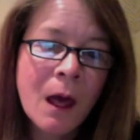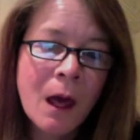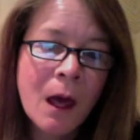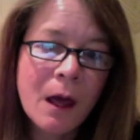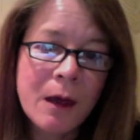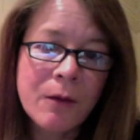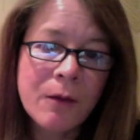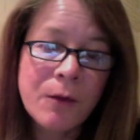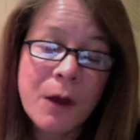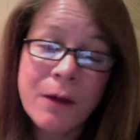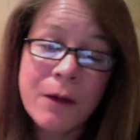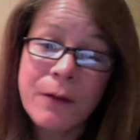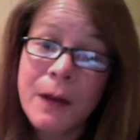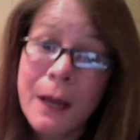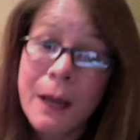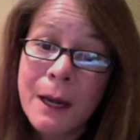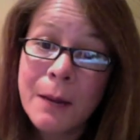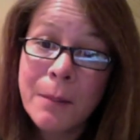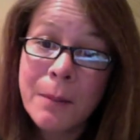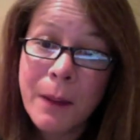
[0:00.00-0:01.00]
If you have
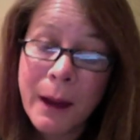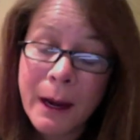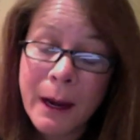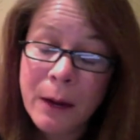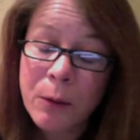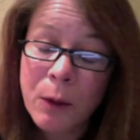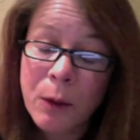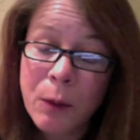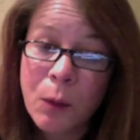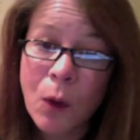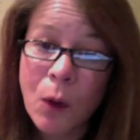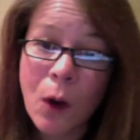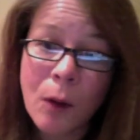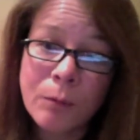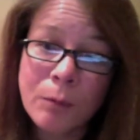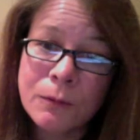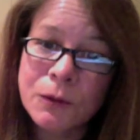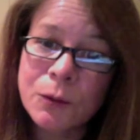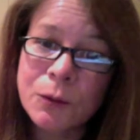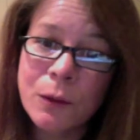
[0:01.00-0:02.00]
any battery
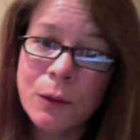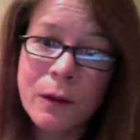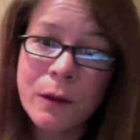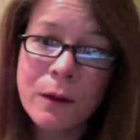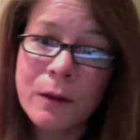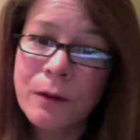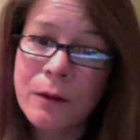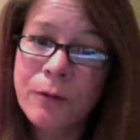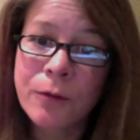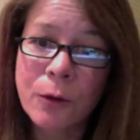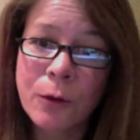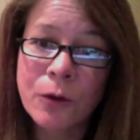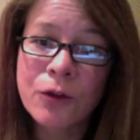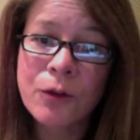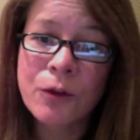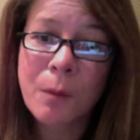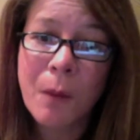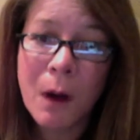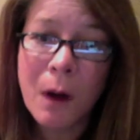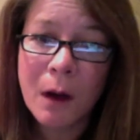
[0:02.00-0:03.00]
problems within the first
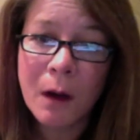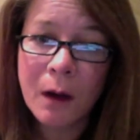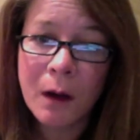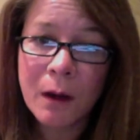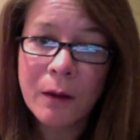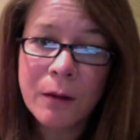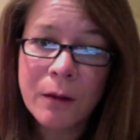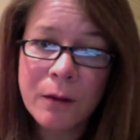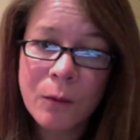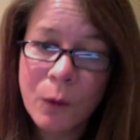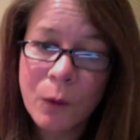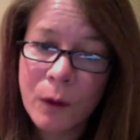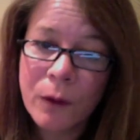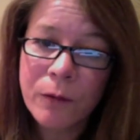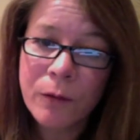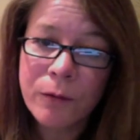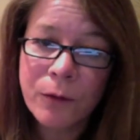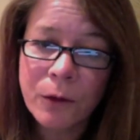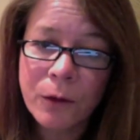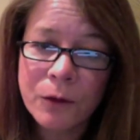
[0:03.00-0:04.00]
month, one of the
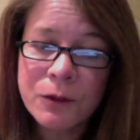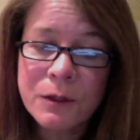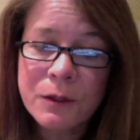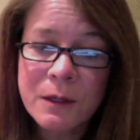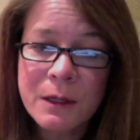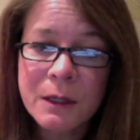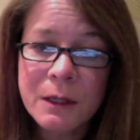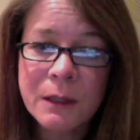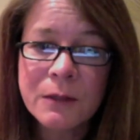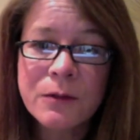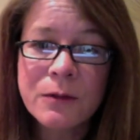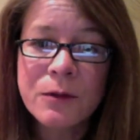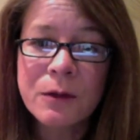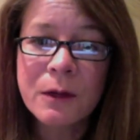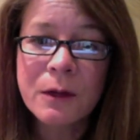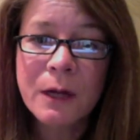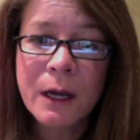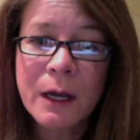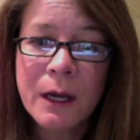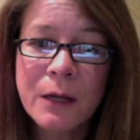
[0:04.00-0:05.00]
first things they're going
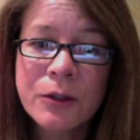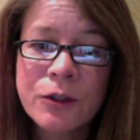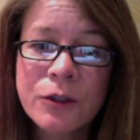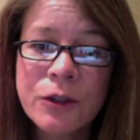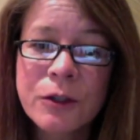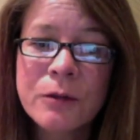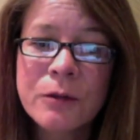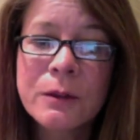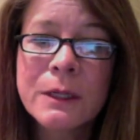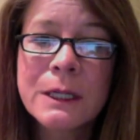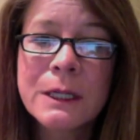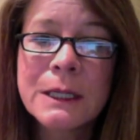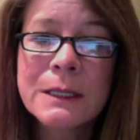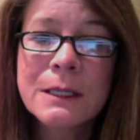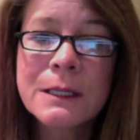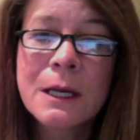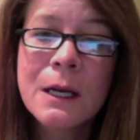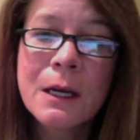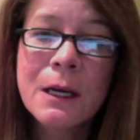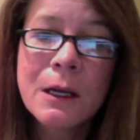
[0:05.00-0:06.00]
to ask you is,
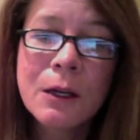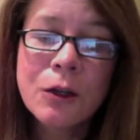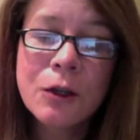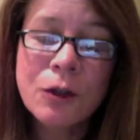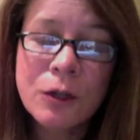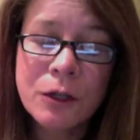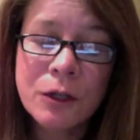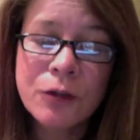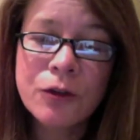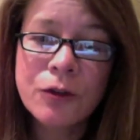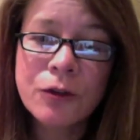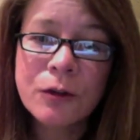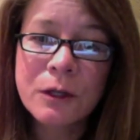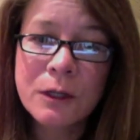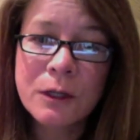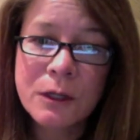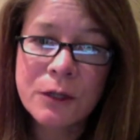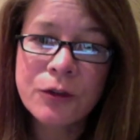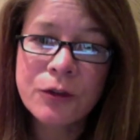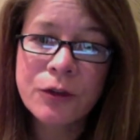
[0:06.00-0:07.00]
did you
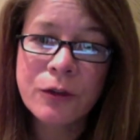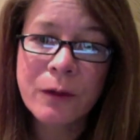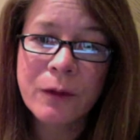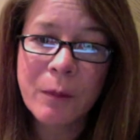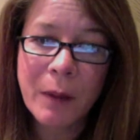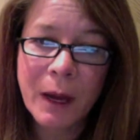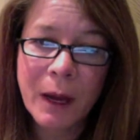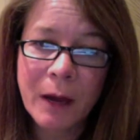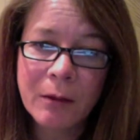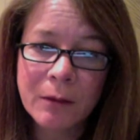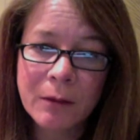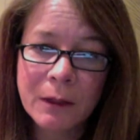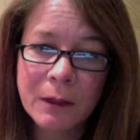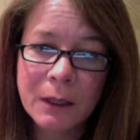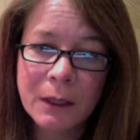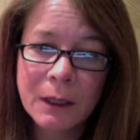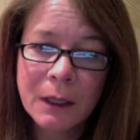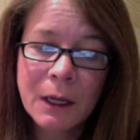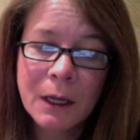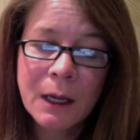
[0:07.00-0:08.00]
condition the battery?
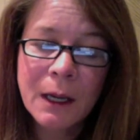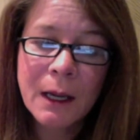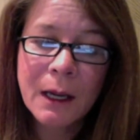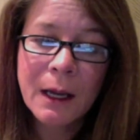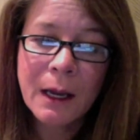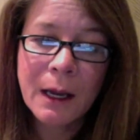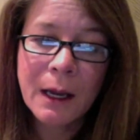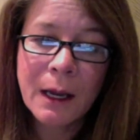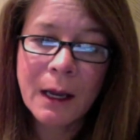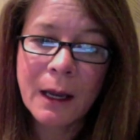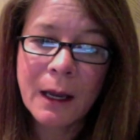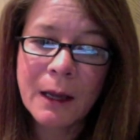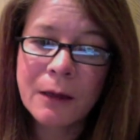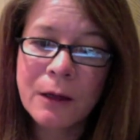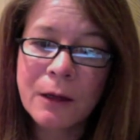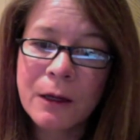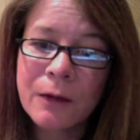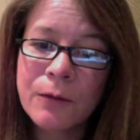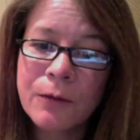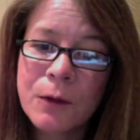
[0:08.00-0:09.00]
And
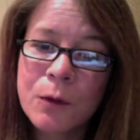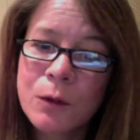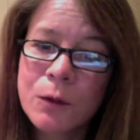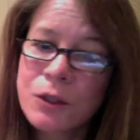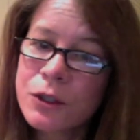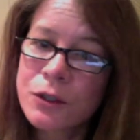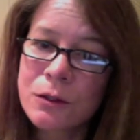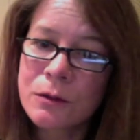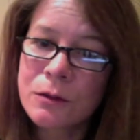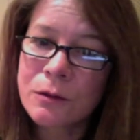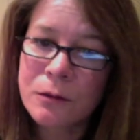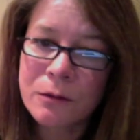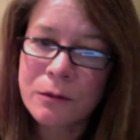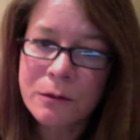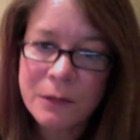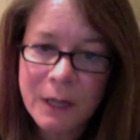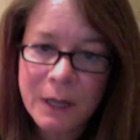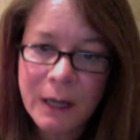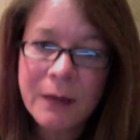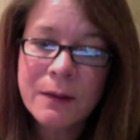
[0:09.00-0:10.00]
if you would just
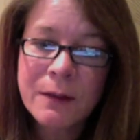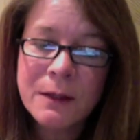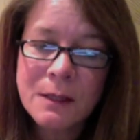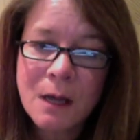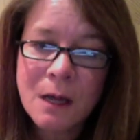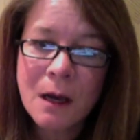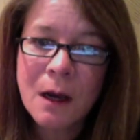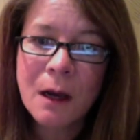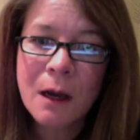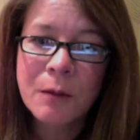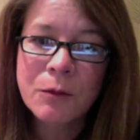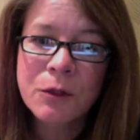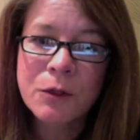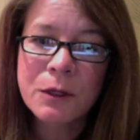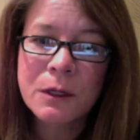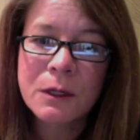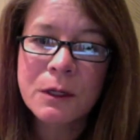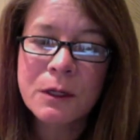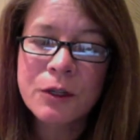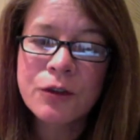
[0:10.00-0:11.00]
take the time to
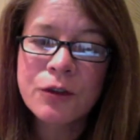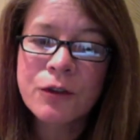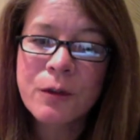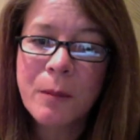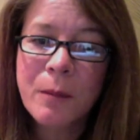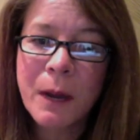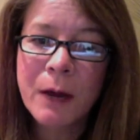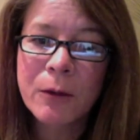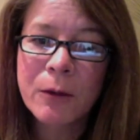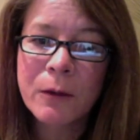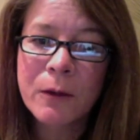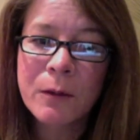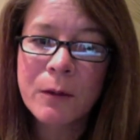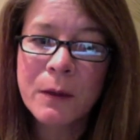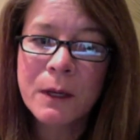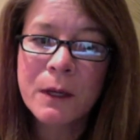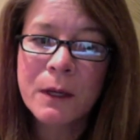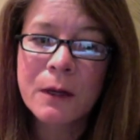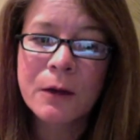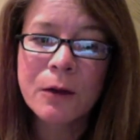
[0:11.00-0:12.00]
condition the battery in the
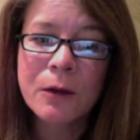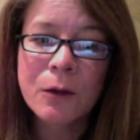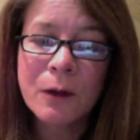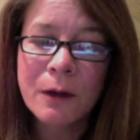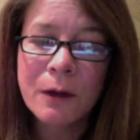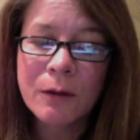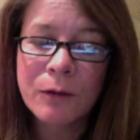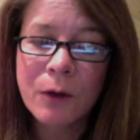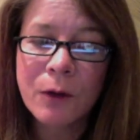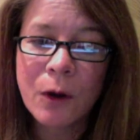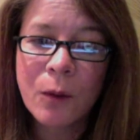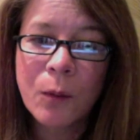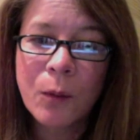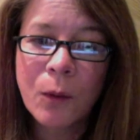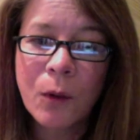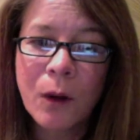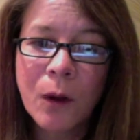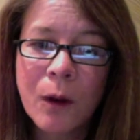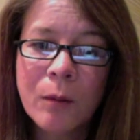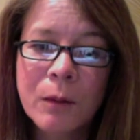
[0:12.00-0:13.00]
beginning, you'll have no
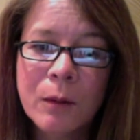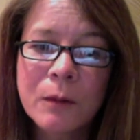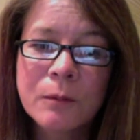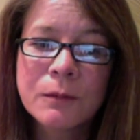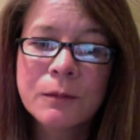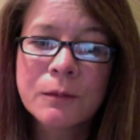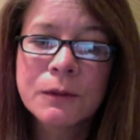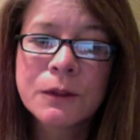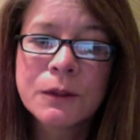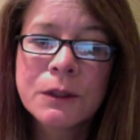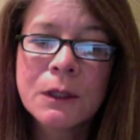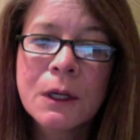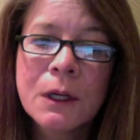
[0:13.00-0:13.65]
problems.